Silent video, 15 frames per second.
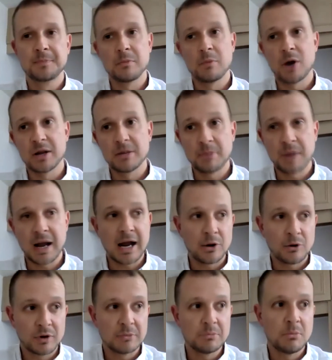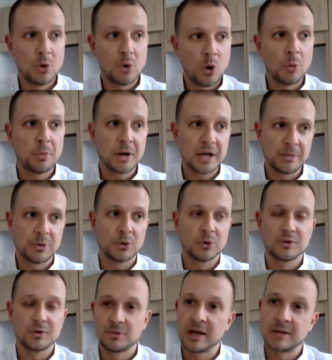by empowering more people
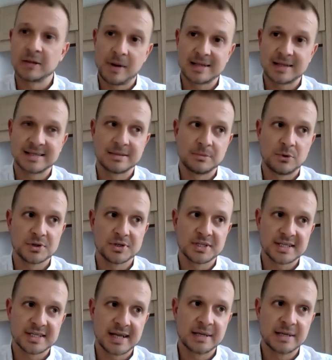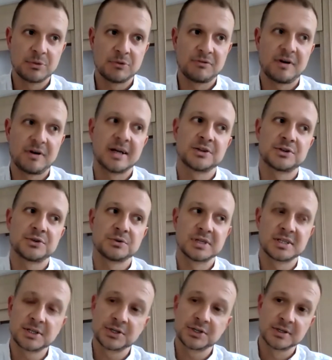to make better, more sustainable financial
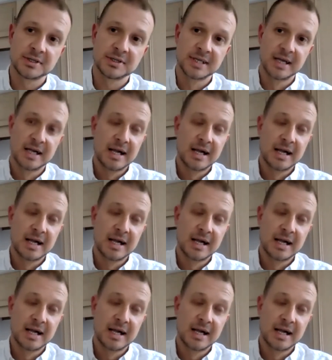decisions,